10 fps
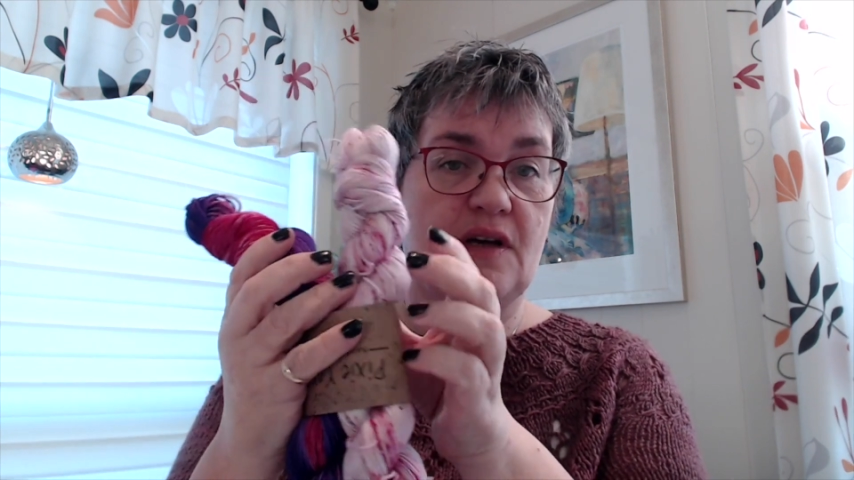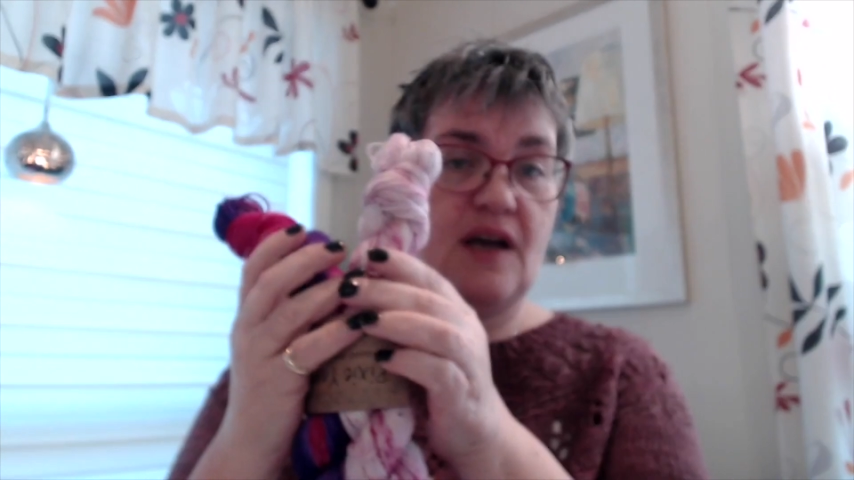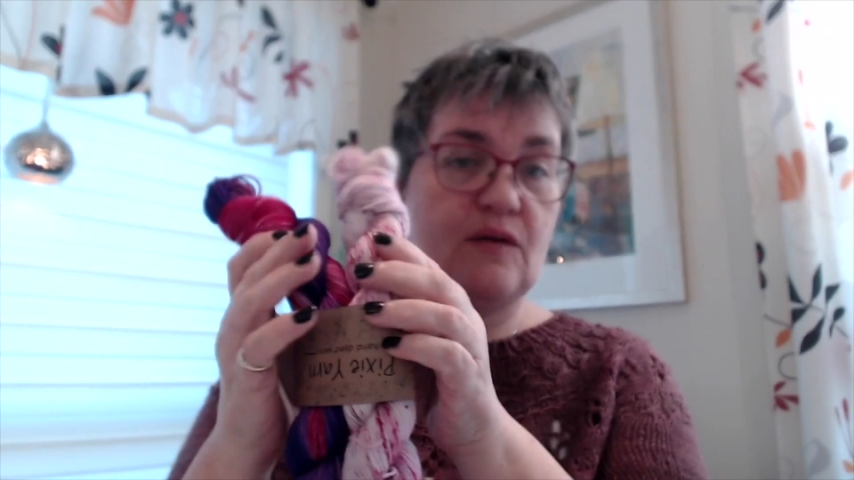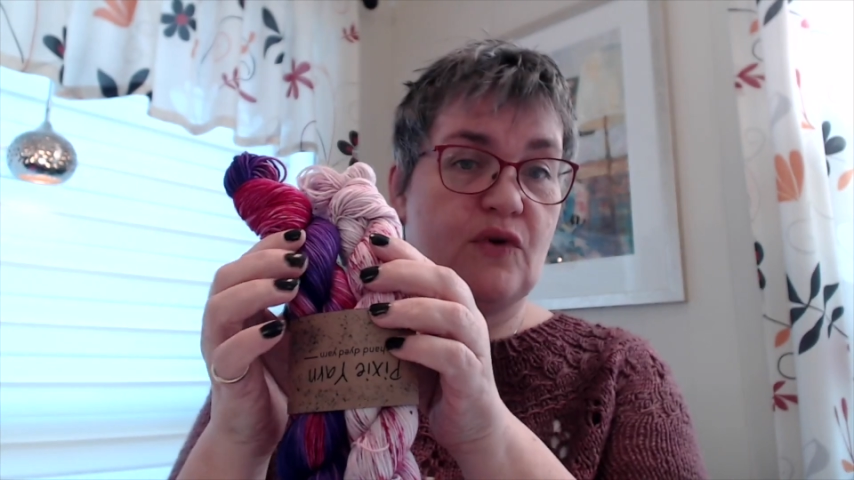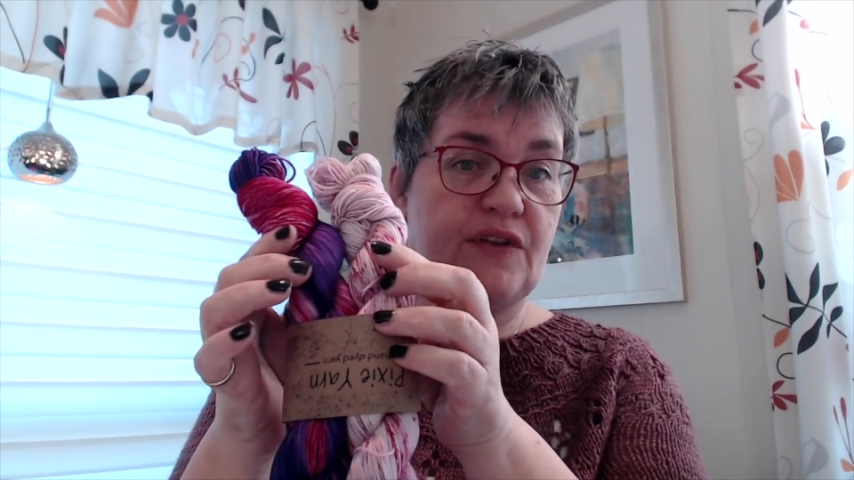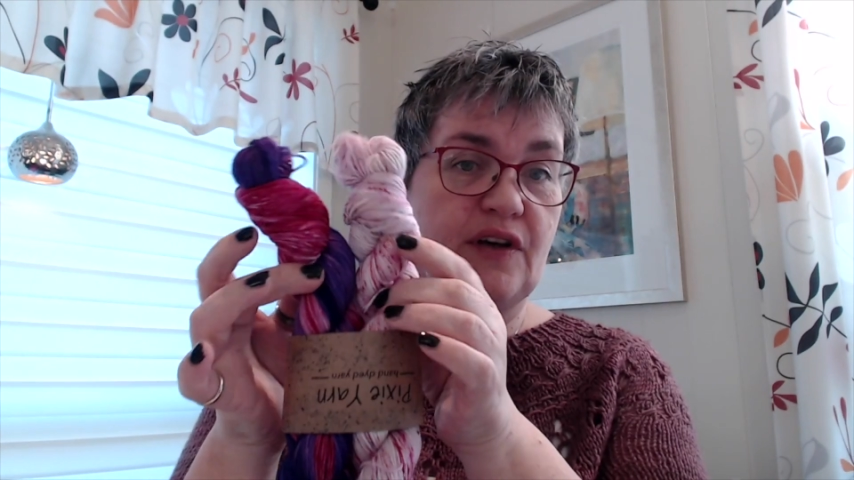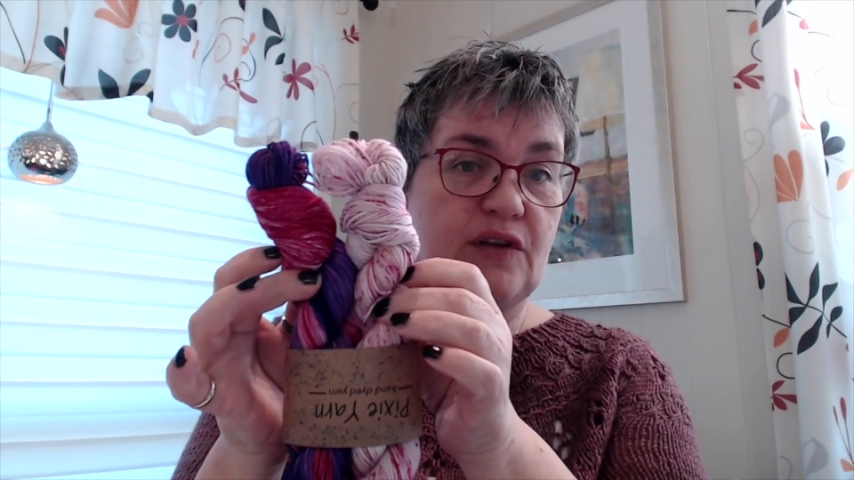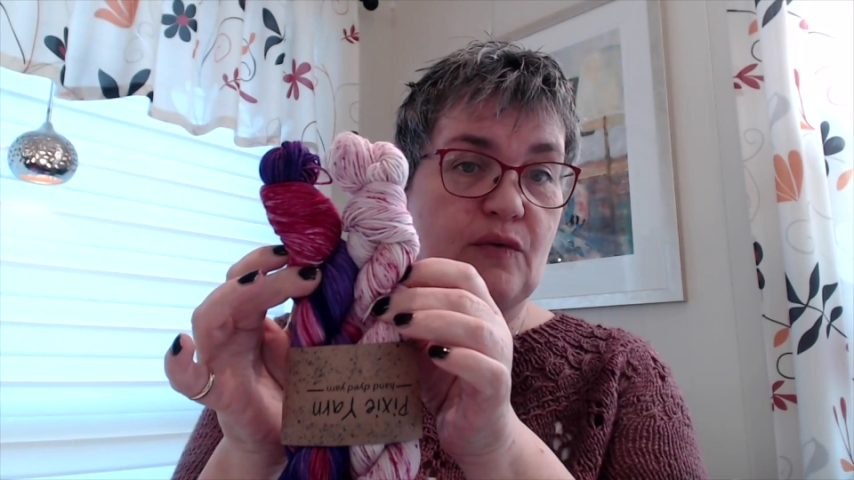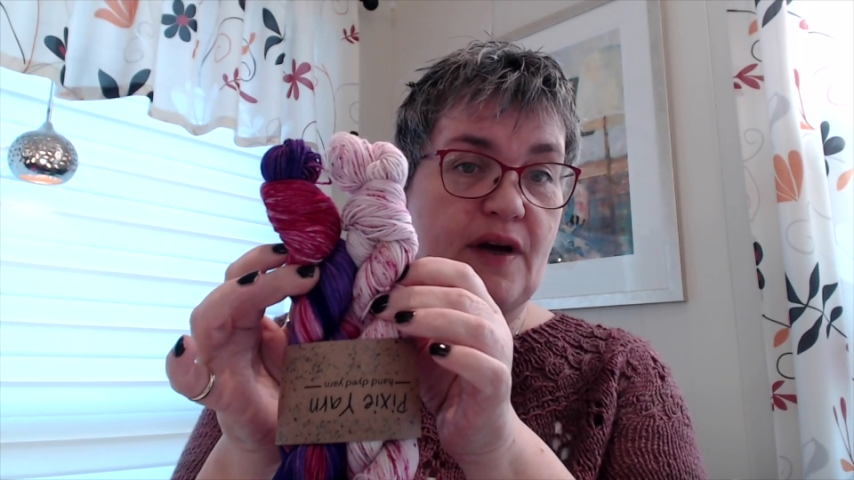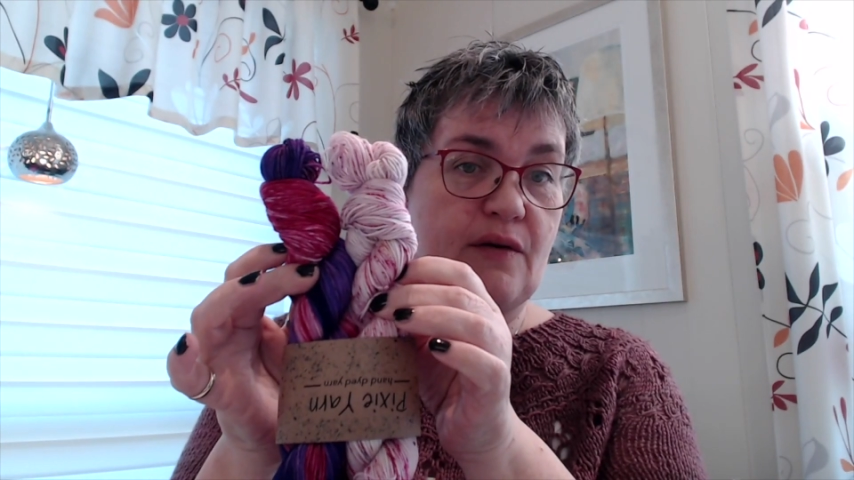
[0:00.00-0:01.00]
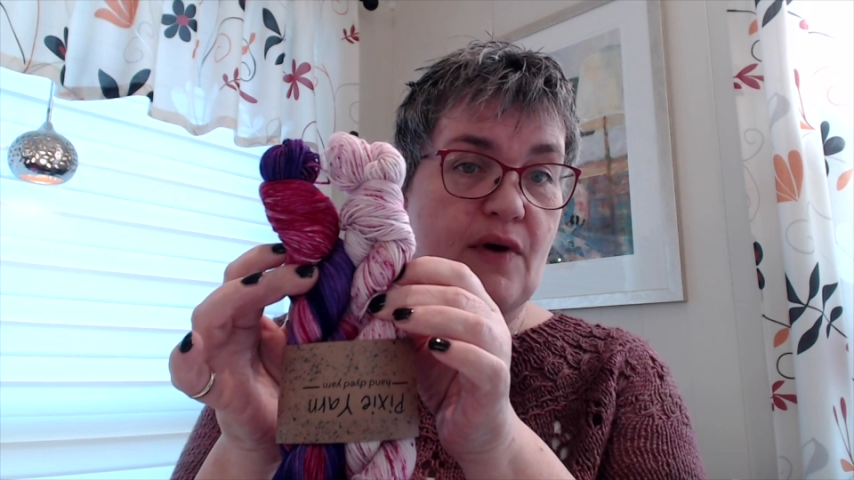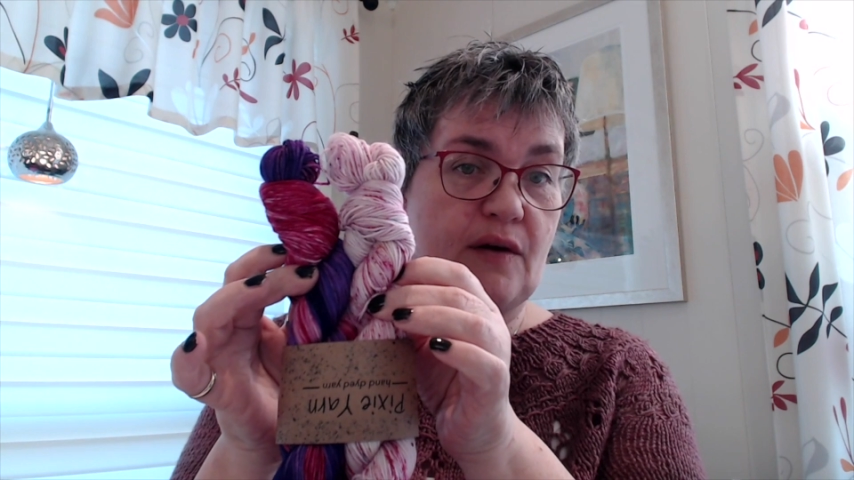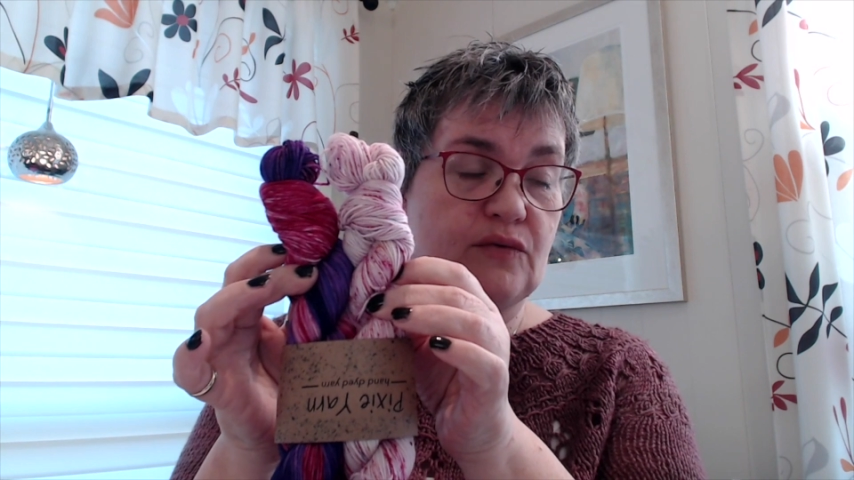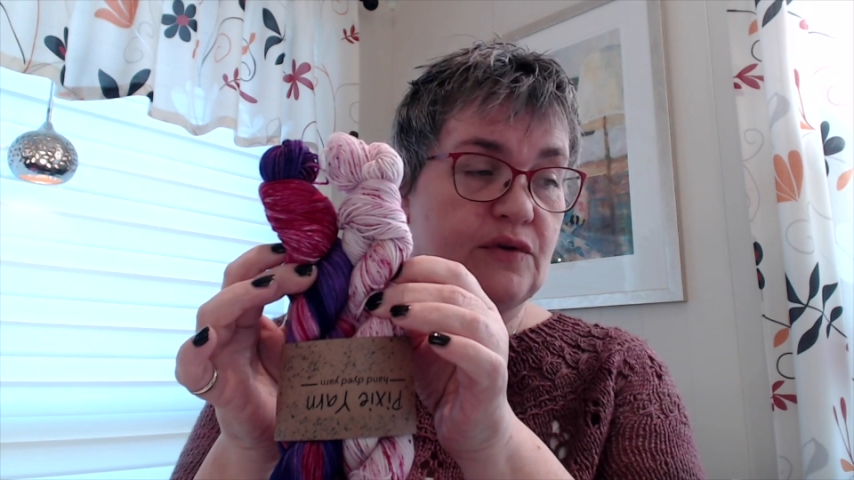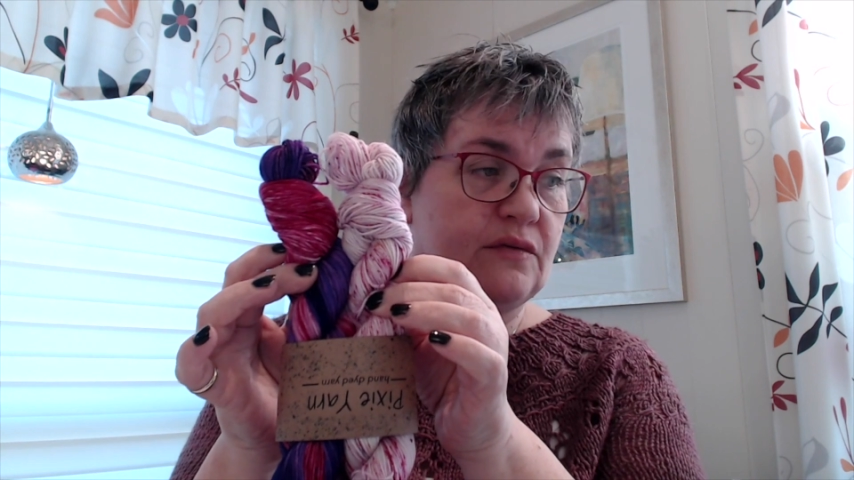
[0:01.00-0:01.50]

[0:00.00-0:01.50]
and 1 the other way around.